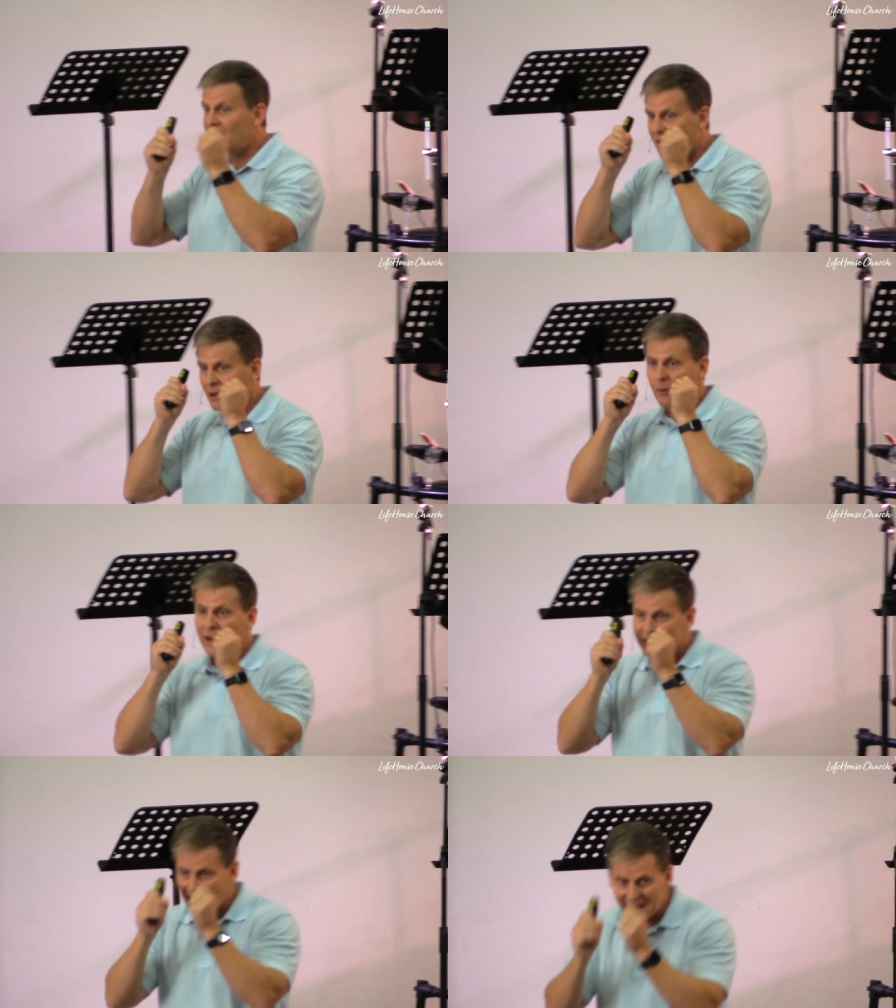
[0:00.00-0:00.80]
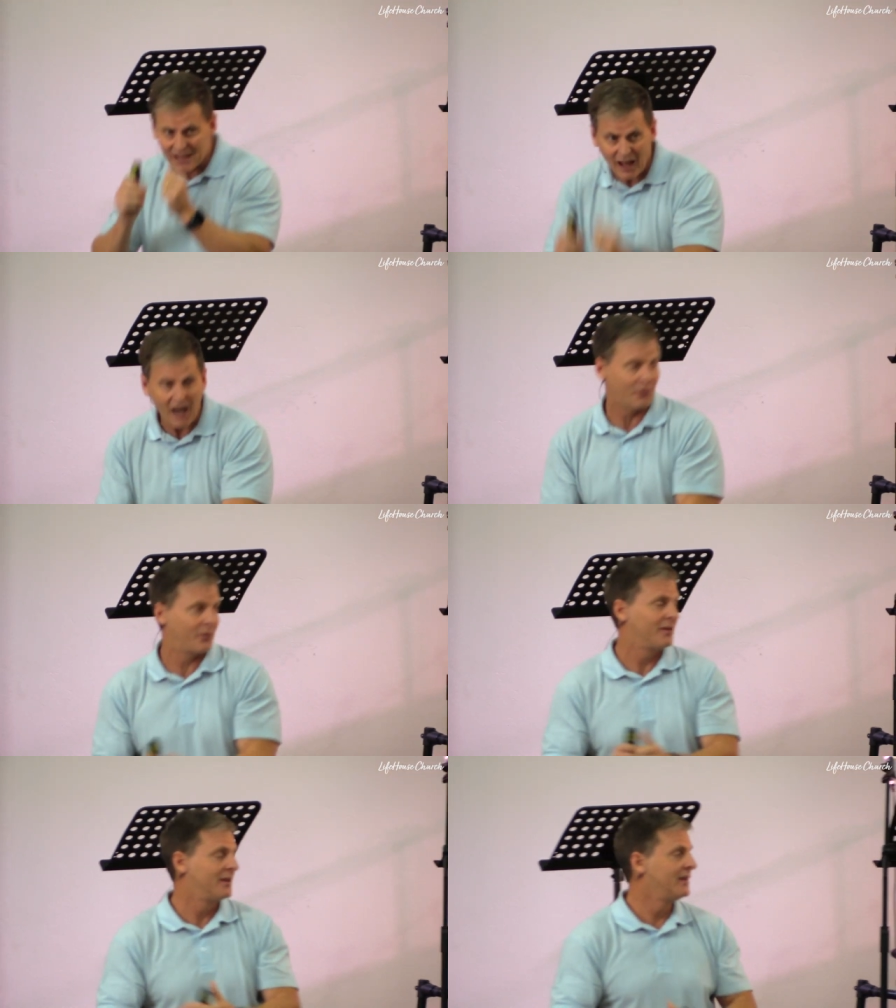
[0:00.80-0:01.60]
celebrating his life.
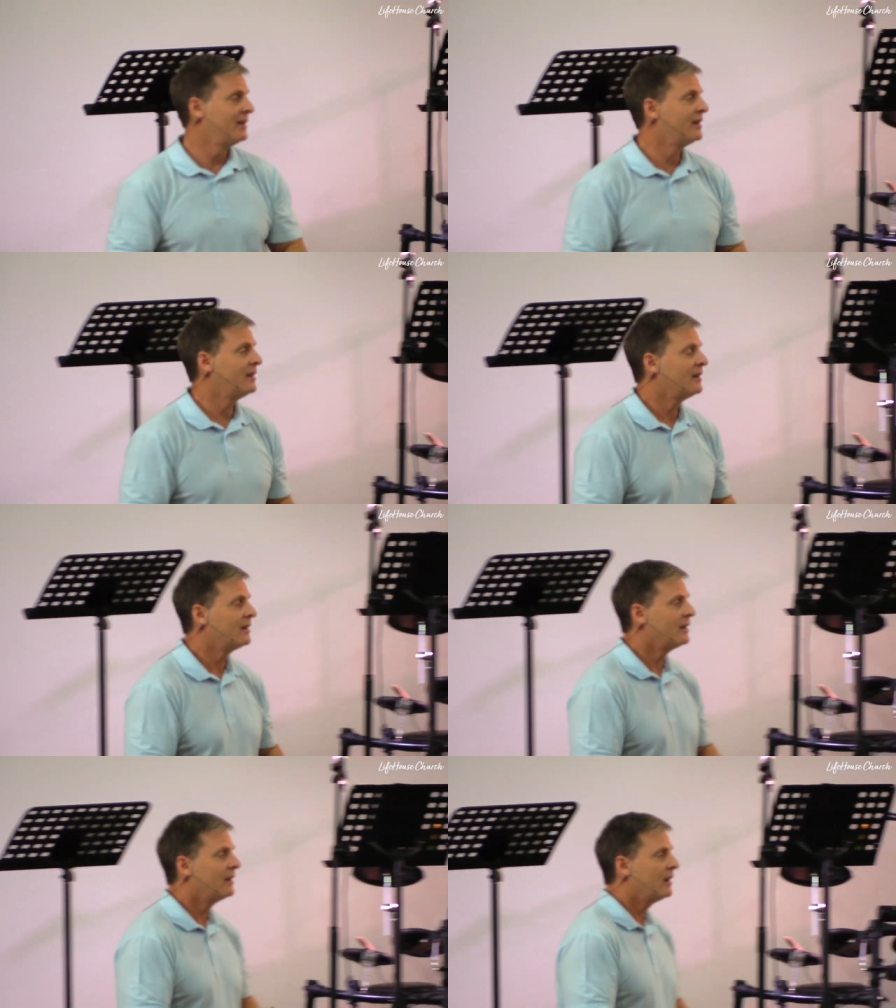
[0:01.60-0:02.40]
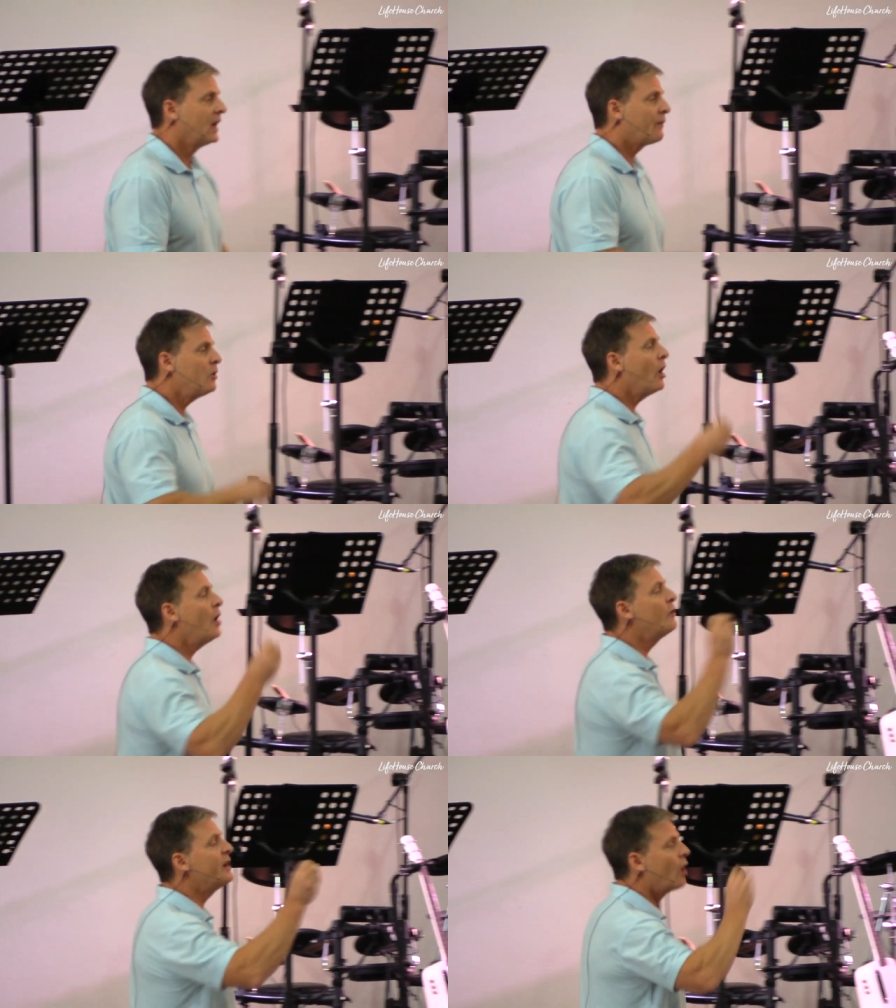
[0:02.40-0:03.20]
If you go and
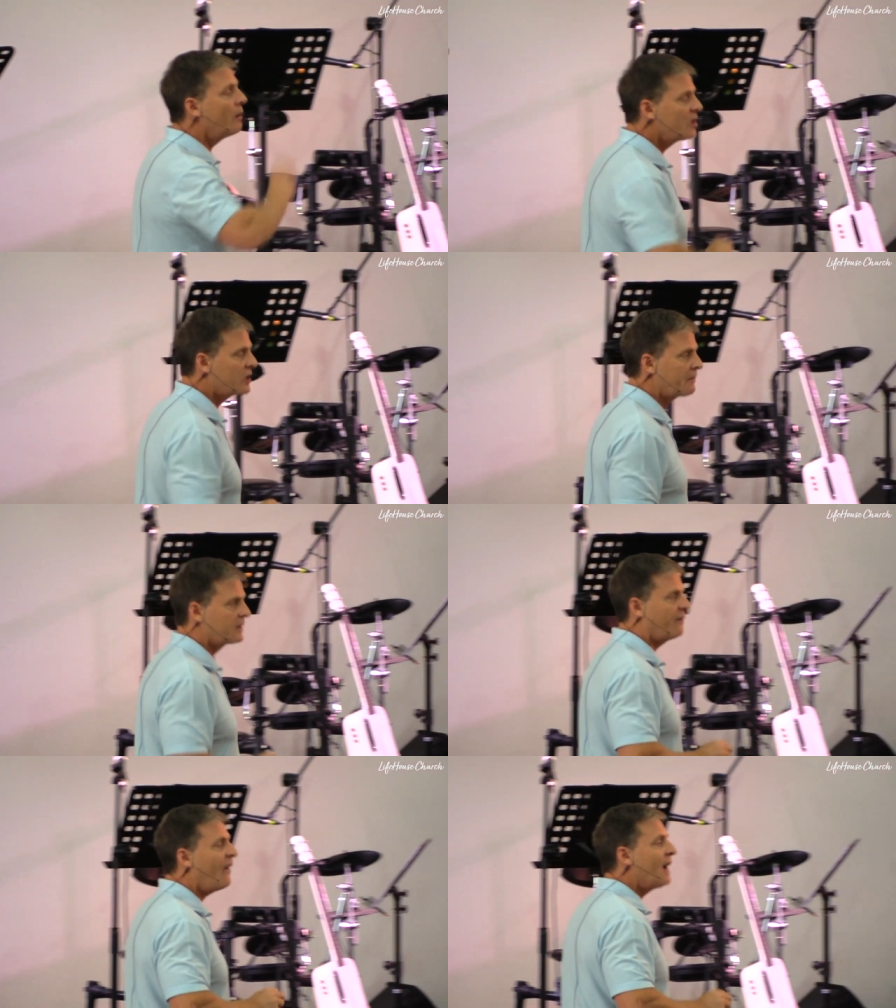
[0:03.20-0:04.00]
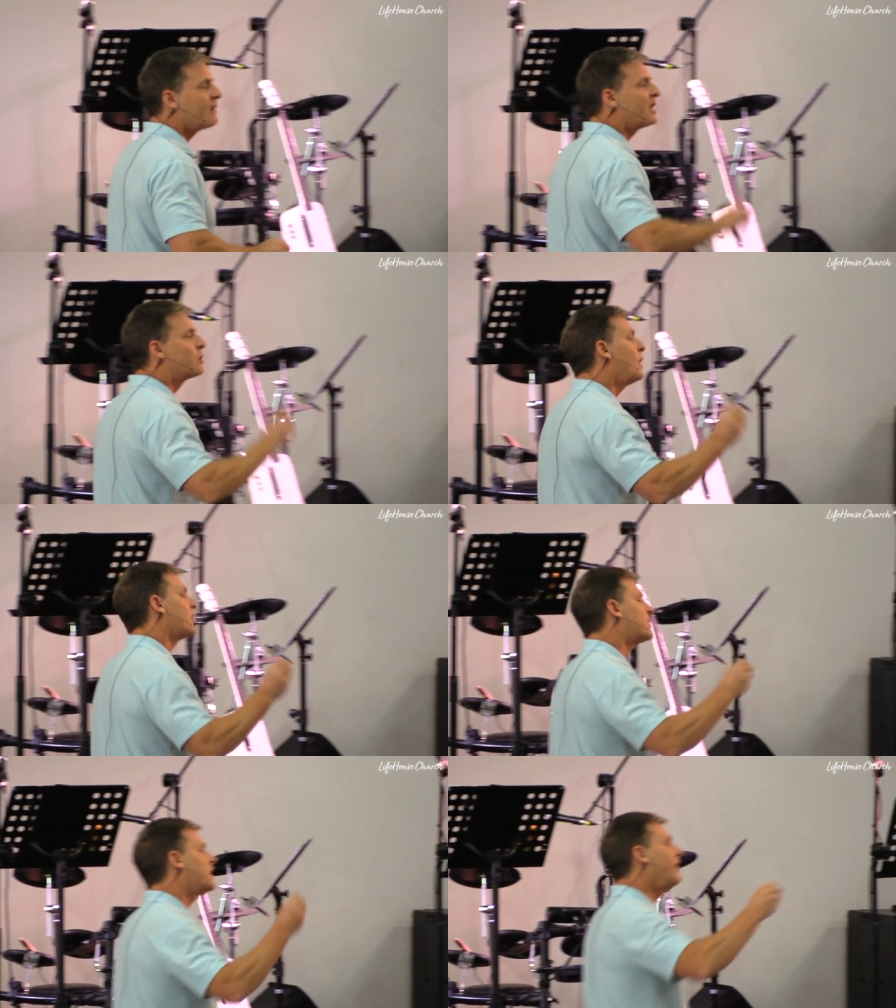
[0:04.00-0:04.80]
read Romans chapter 5, it says we are
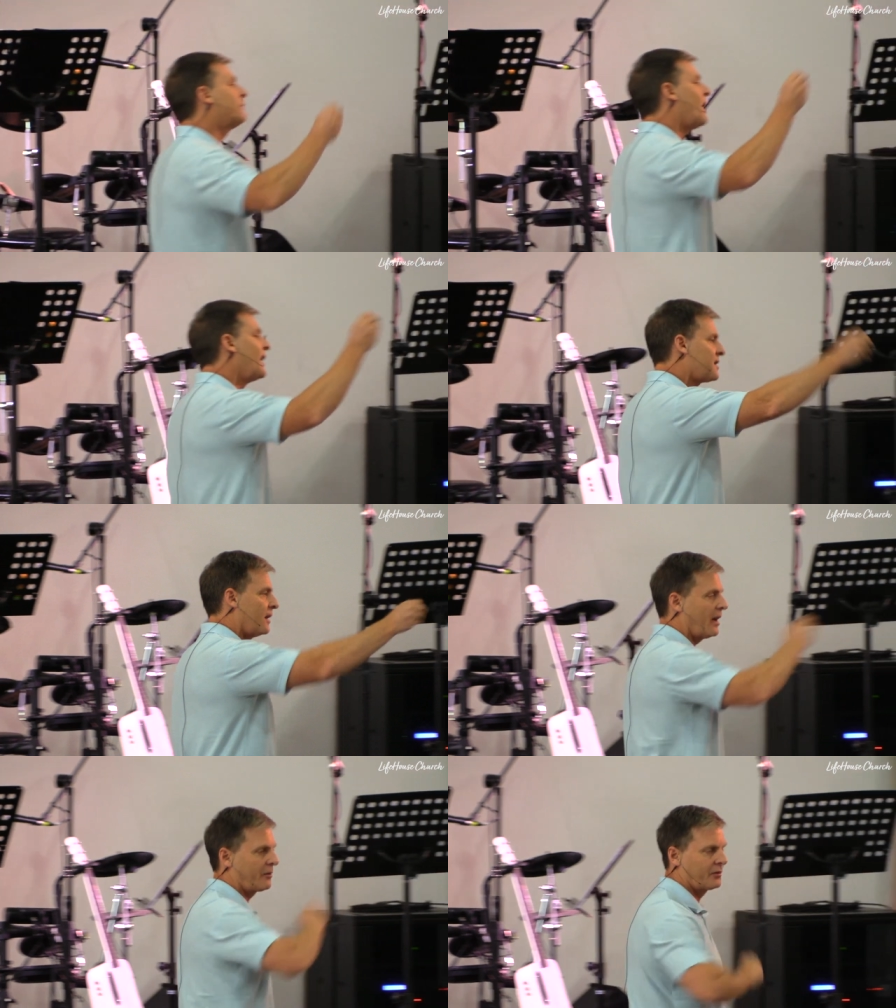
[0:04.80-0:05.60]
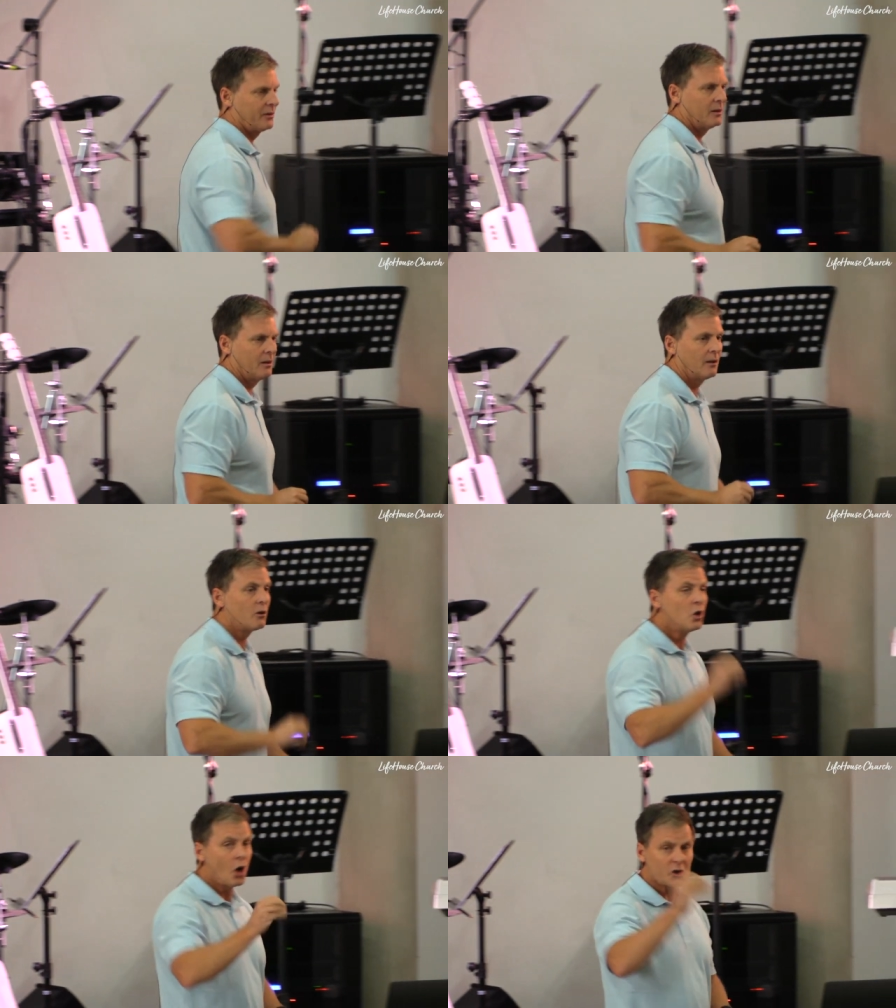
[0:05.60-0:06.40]
saved by his life,
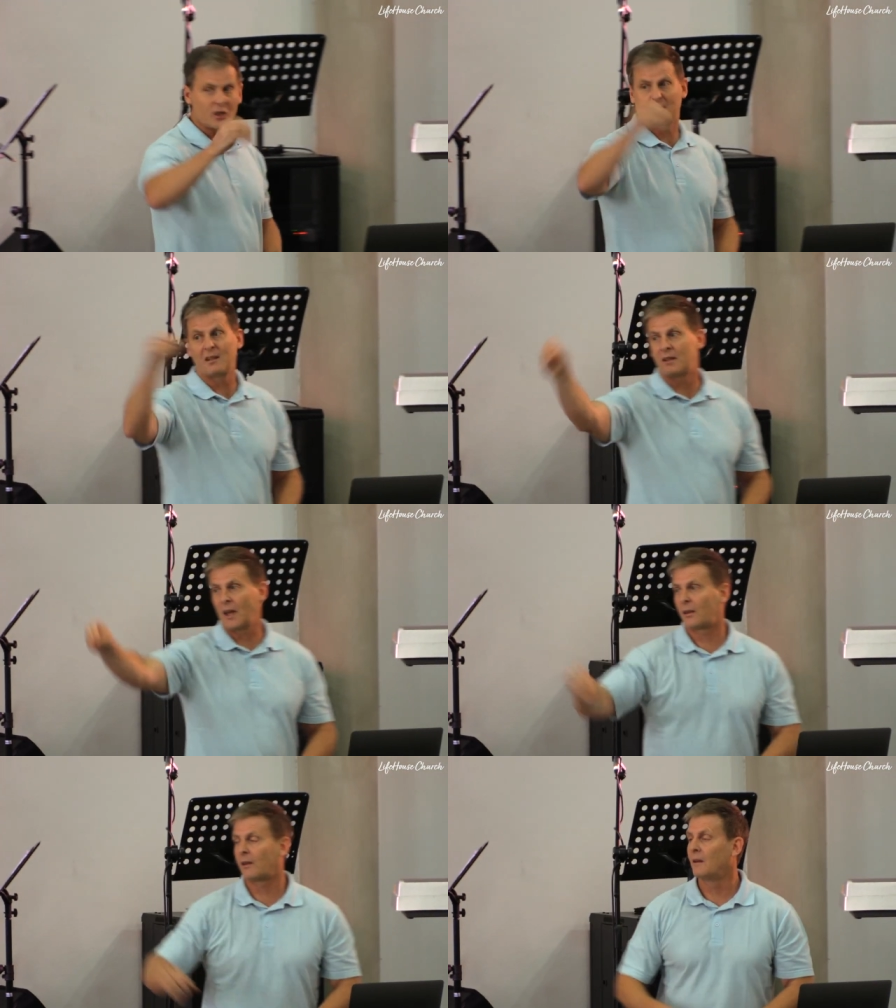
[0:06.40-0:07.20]
not just his death.